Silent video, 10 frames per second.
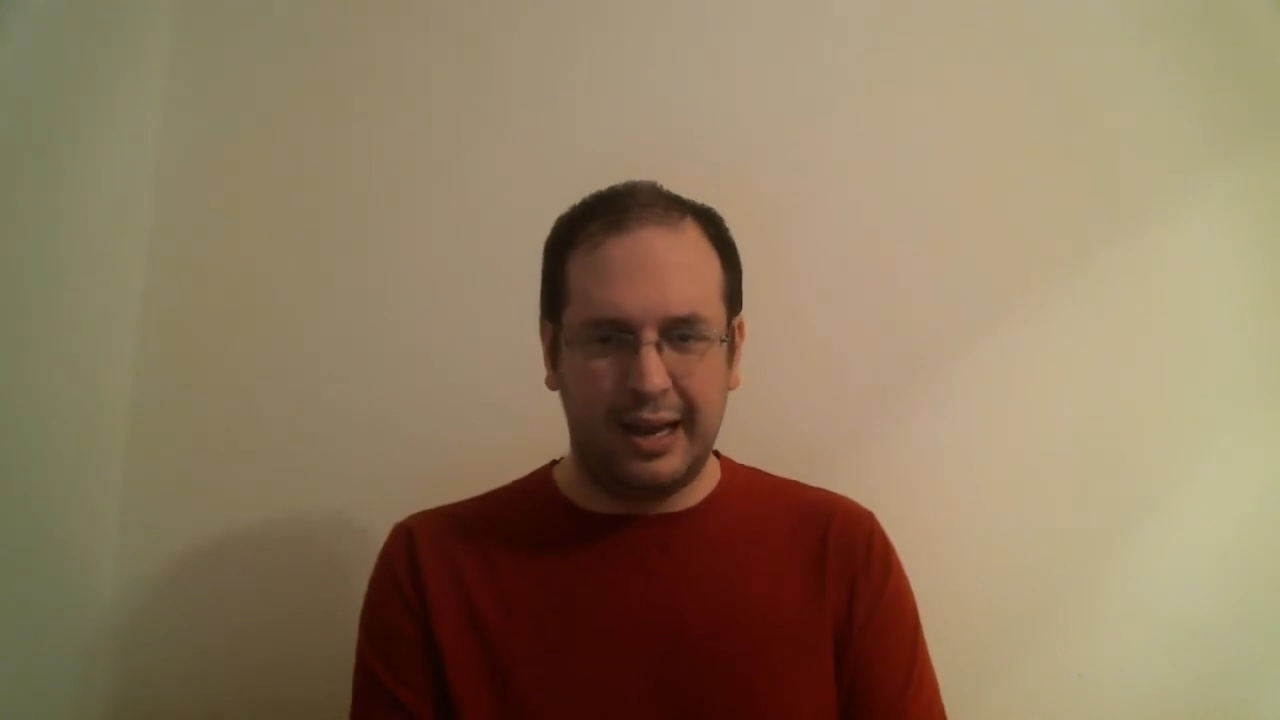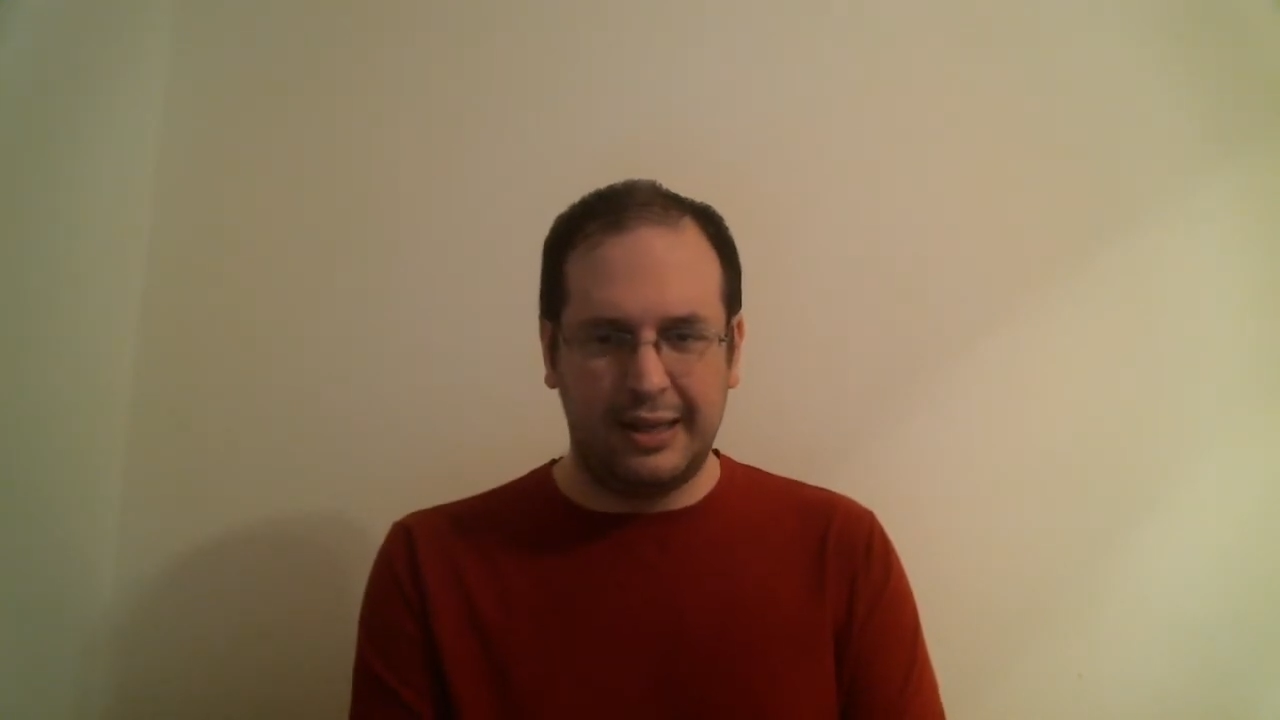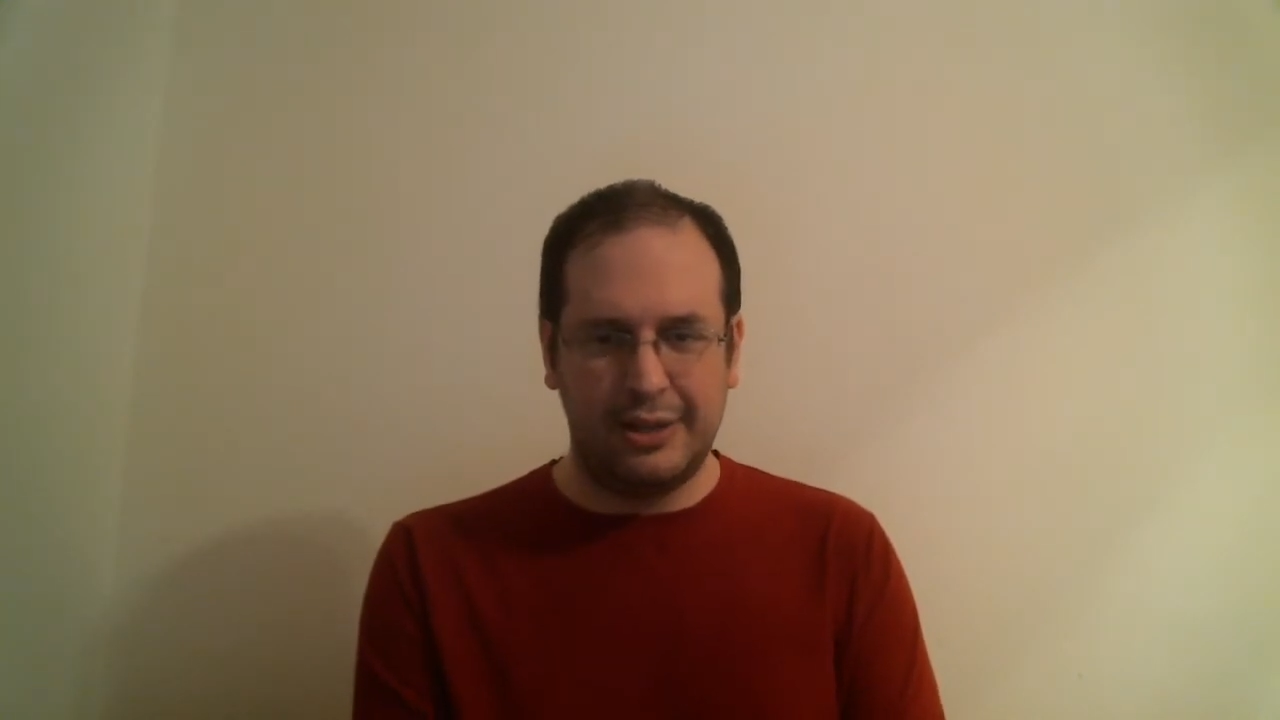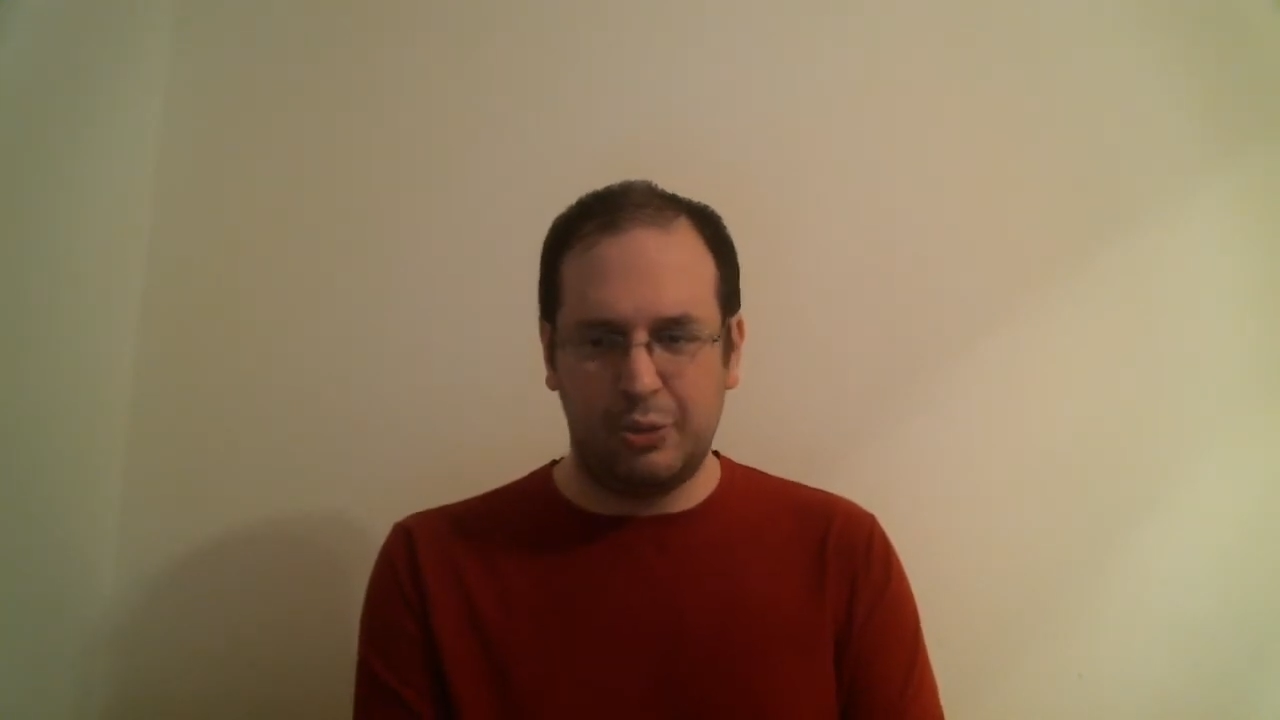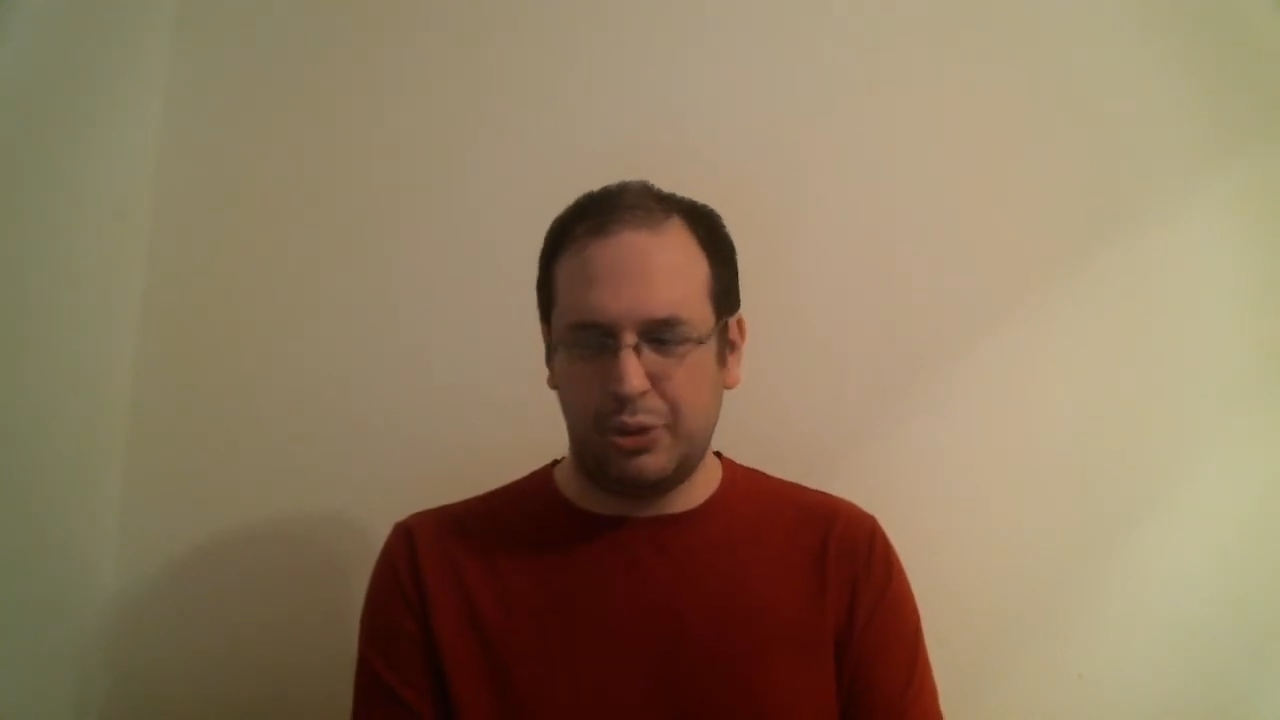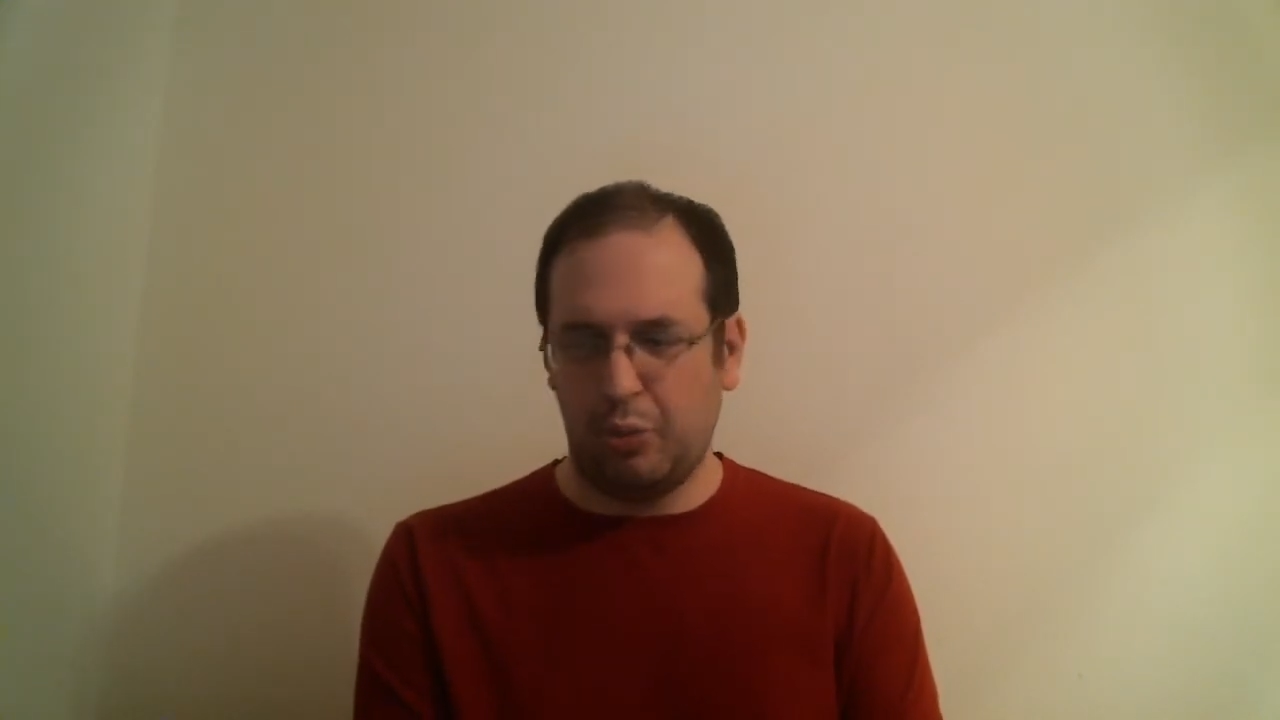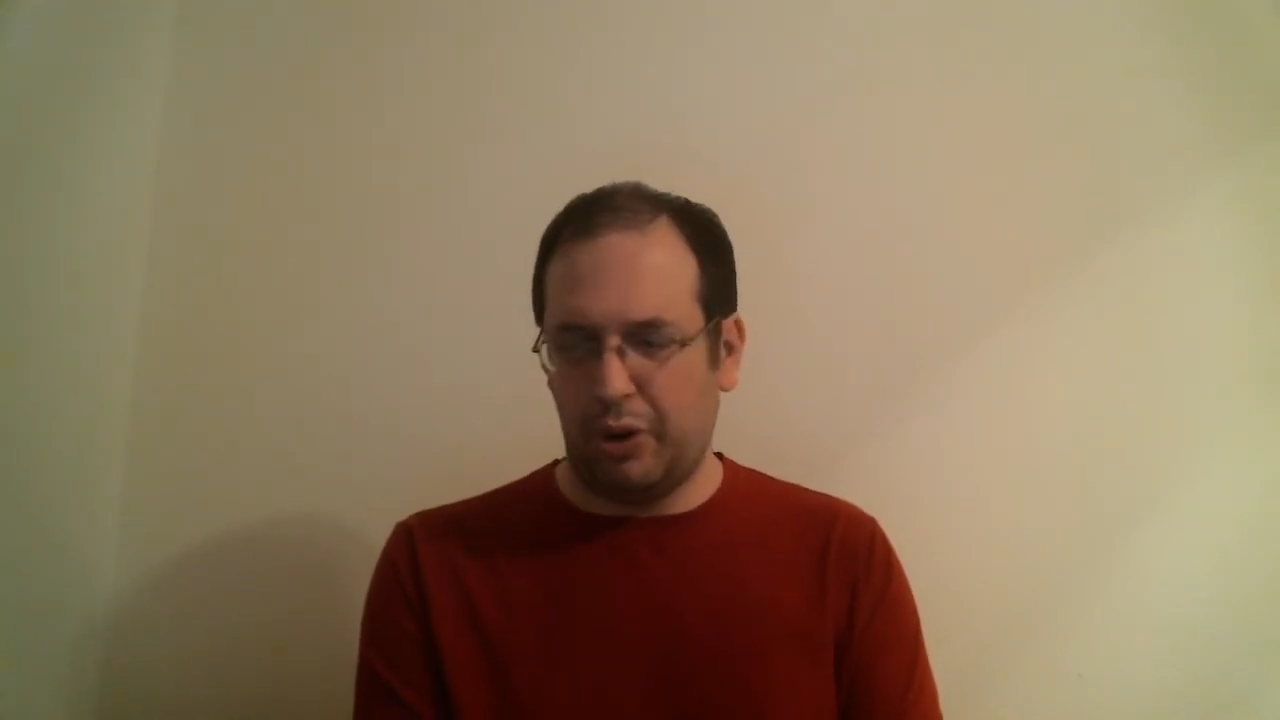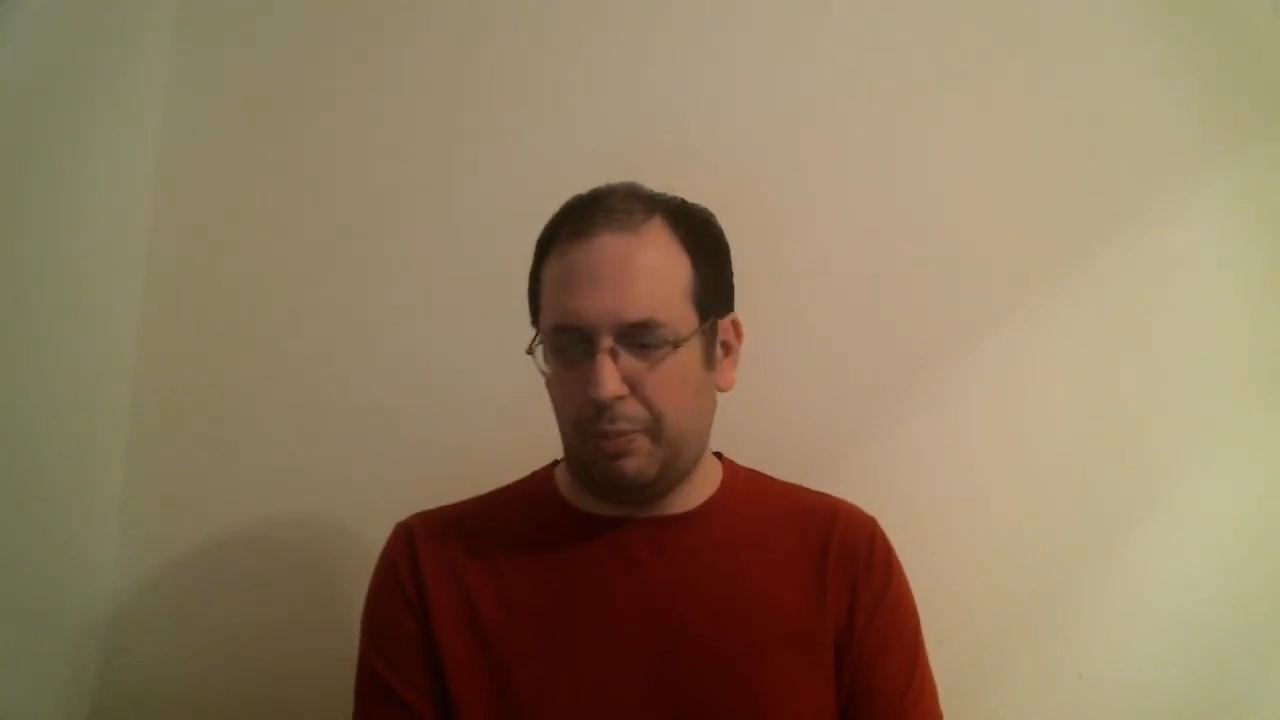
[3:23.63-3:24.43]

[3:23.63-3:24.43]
This was one